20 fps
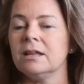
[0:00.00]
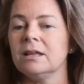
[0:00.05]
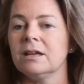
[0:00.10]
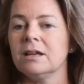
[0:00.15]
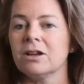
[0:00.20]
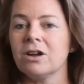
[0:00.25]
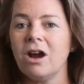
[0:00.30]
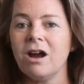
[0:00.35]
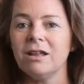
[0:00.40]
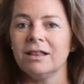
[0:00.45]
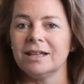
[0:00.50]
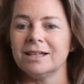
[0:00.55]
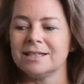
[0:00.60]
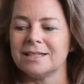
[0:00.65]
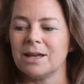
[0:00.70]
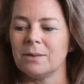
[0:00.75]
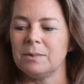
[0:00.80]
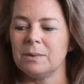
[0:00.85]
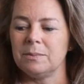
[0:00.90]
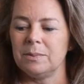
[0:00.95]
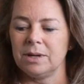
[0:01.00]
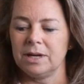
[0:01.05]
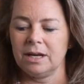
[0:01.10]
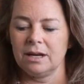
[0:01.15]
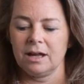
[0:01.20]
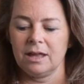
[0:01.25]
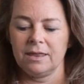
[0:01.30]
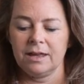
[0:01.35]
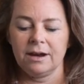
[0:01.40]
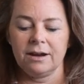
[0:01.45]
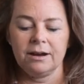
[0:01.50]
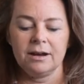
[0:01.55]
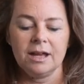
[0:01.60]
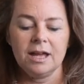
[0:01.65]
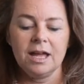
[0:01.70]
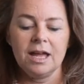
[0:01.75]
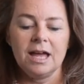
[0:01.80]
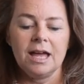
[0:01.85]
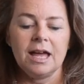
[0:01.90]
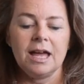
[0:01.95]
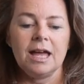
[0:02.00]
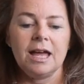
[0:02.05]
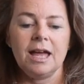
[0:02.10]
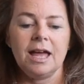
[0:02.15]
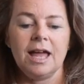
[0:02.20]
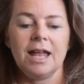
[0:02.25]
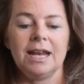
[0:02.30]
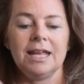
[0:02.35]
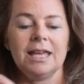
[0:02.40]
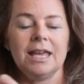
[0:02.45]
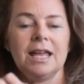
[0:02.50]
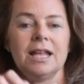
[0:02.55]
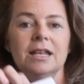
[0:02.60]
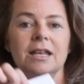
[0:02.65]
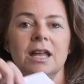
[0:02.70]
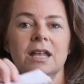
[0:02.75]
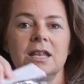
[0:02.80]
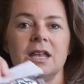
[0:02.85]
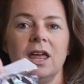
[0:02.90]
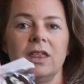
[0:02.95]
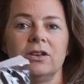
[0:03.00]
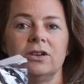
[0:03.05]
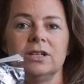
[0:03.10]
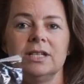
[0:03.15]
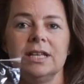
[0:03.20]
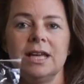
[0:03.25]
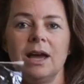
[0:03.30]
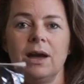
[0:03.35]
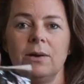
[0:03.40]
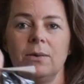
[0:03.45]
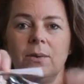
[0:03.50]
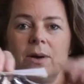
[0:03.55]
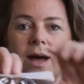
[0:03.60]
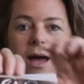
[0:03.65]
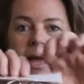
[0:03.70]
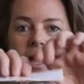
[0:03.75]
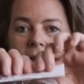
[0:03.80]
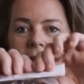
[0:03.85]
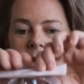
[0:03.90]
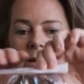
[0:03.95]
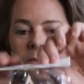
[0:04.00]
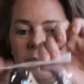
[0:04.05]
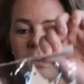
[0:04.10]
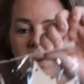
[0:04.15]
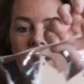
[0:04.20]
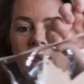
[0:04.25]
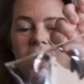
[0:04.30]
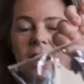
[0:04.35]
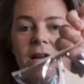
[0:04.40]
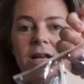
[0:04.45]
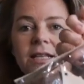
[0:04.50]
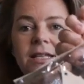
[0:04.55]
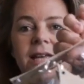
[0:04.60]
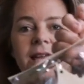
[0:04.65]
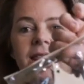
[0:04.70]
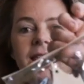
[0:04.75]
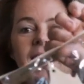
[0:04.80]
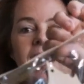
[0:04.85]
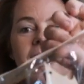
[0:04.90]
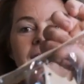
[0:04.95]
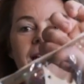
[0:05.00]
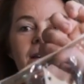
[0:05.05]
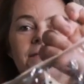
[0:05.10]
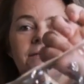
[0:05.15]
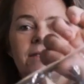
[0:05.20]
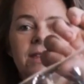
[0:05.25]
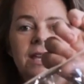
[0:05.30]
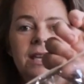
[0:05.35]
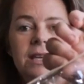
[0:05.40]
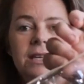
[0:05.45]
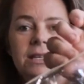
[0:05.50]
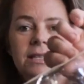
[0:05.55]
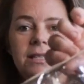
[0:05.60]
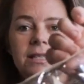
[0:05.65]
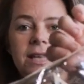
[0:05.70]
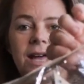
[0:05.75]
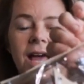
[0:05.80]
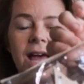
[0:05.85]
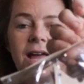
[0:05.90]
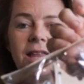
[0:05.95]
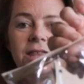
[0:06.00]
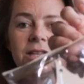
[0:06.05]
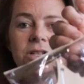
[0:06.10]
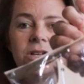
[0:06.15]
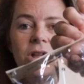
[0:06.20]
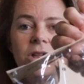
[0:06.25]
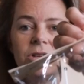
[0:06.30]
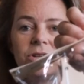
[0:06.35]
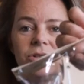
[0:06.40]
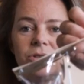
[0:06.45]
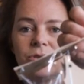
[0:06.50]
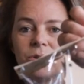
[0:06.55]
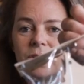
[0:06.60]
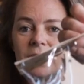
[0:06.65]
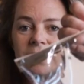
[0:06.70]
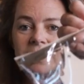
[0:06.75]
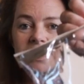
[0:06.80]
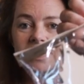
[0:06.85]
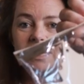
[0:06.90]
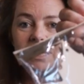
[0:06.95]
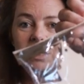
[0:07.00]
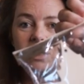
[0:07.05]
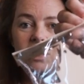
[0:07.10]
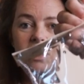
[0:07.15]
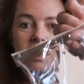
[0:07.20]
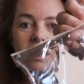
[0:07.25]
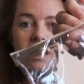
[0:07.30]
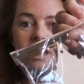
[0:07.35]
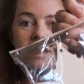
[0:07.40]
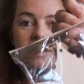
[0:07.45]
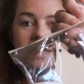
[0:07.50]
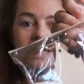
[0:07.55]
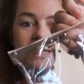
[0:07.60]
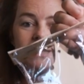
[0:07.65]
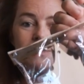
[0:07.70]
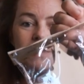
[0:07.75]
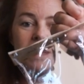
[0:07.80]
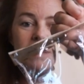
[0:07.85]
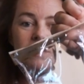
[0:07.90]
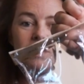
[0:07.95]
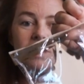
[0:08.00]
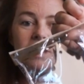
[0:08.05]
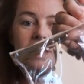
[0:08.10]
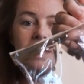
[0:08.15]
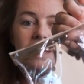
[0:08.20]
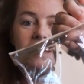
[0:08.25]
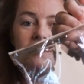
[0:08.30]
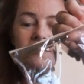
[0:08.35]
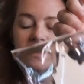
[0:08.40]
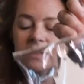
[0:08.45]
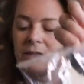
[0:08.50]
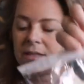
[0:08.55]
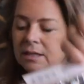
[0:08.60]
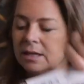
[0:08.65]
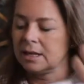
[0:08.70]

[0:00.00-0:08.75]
garlands I'll be putting on there. And again, another DIY product, and they have these at the dollar store still, these maple leaves.